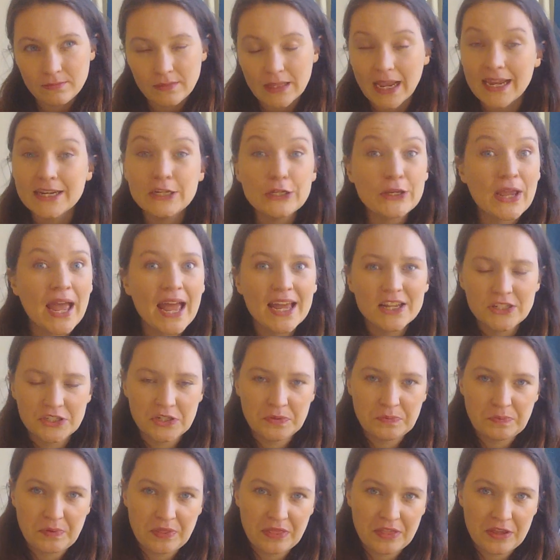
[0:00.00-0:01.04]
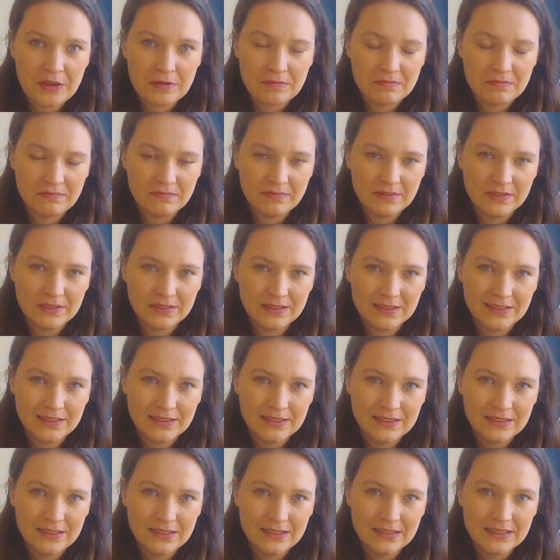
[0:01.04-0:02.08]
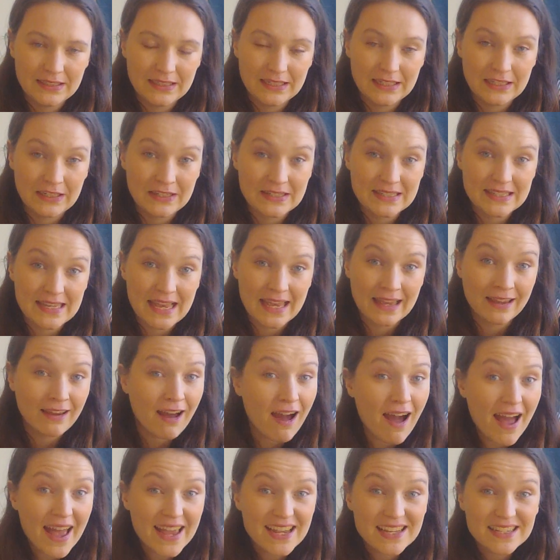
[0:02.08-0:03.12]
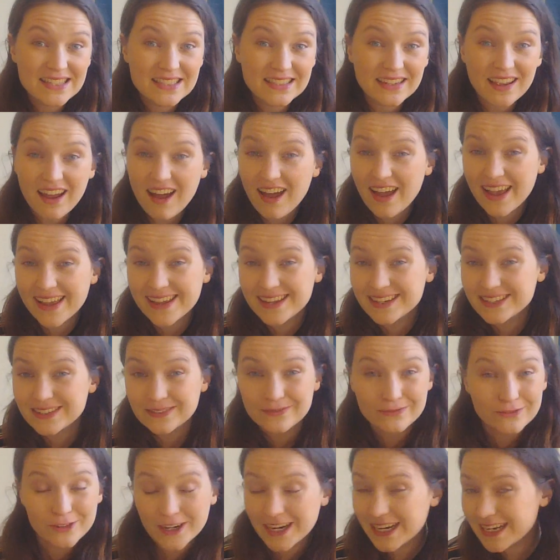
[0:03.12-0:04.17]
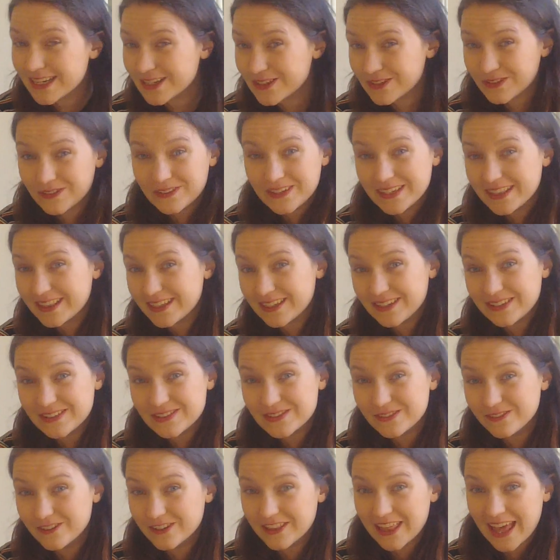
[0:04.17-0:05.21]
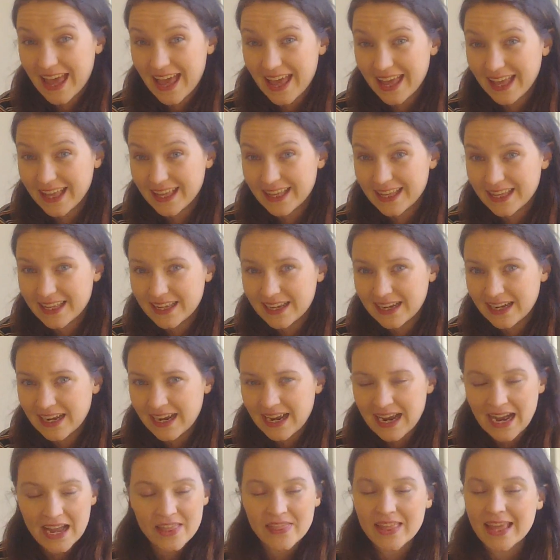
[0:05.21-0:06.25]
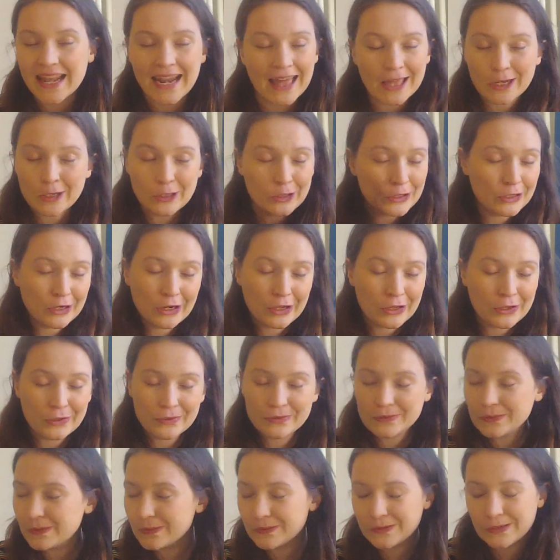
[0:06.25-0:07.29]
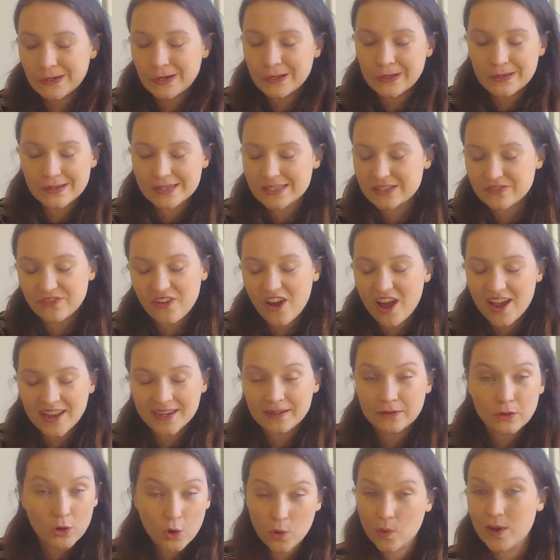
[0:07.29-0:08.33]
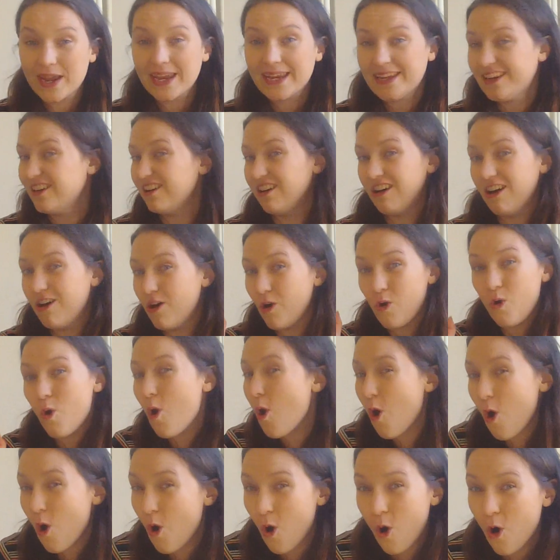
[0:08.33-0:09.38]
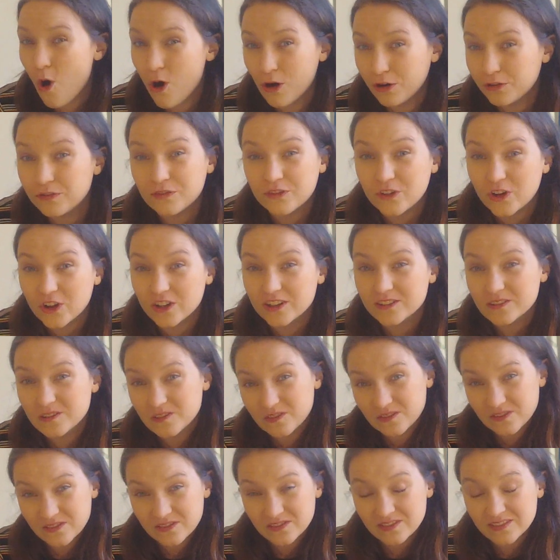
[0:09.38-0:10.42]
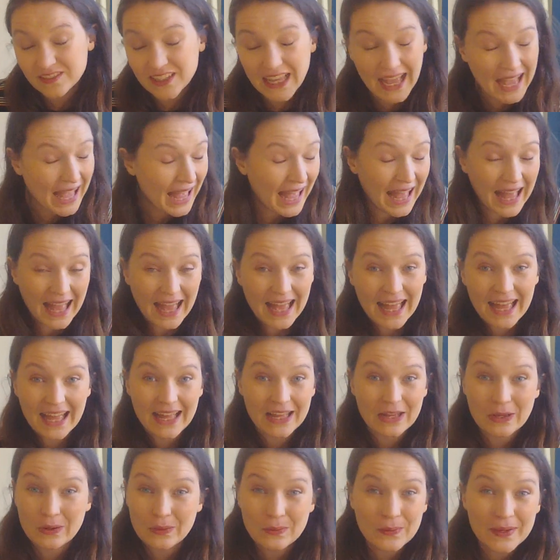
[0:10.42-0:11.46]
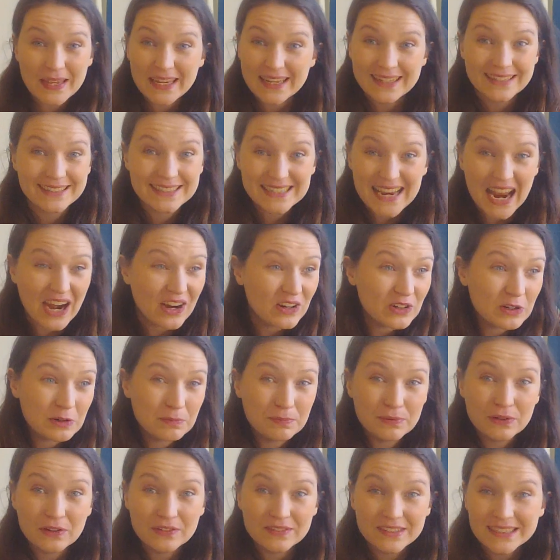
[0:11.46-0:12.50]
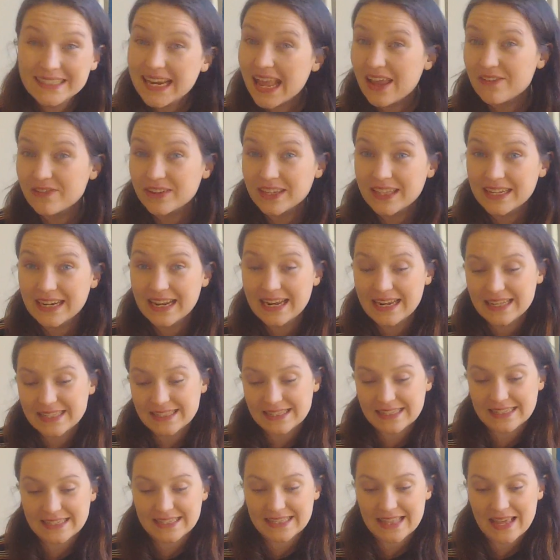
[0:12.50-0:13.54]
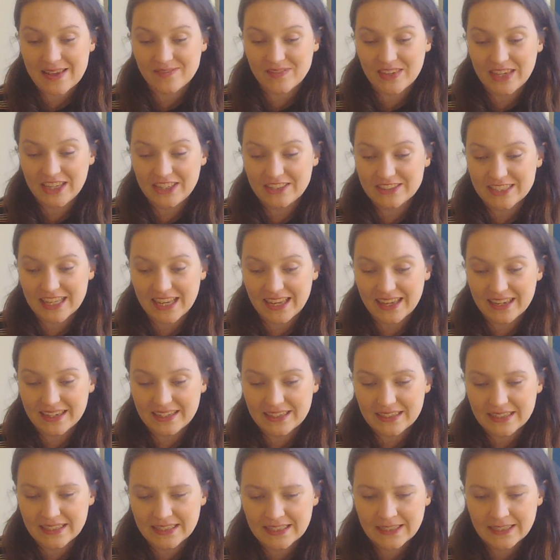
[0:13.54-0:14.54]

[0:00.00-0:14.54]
And you catch up with them and you say, guys, I'm really sorry that you saw that. And they're like, no, it's fine. Queen are awful. Queen, terrible. Never gonna listen to their music.